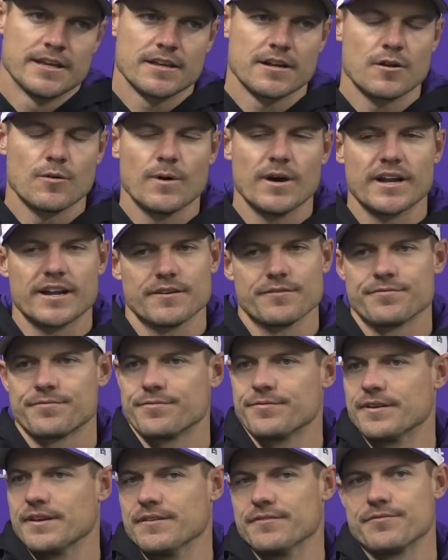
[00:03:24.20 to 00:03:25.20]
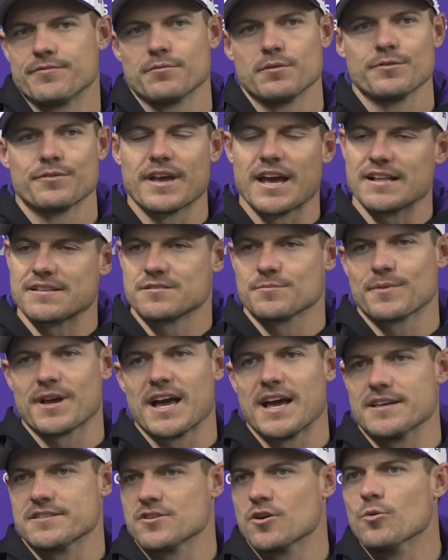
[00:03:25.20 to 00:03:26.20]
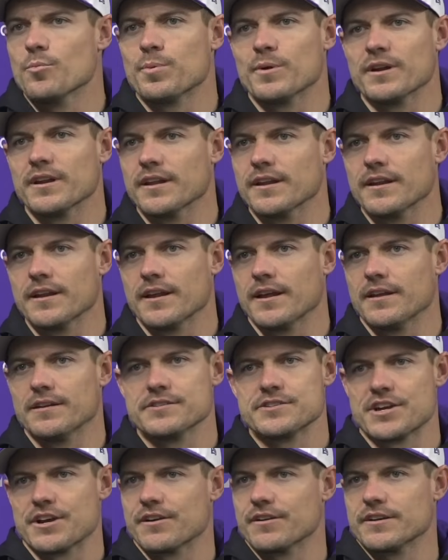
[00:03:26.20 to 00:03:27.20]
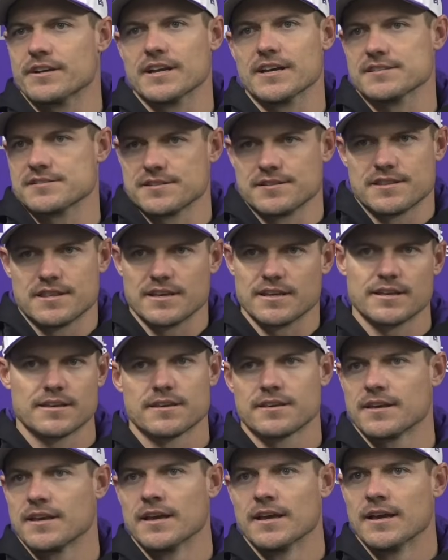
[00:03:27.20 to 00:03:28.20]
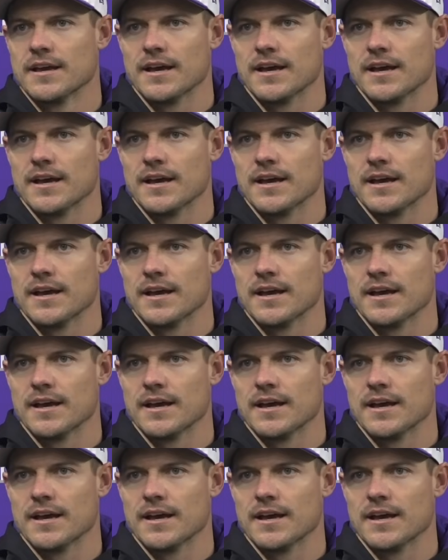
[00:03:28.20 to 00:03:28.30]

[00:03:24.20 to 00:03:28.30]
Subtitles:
you know what, if we've got some guys open and Jaren doesn't think,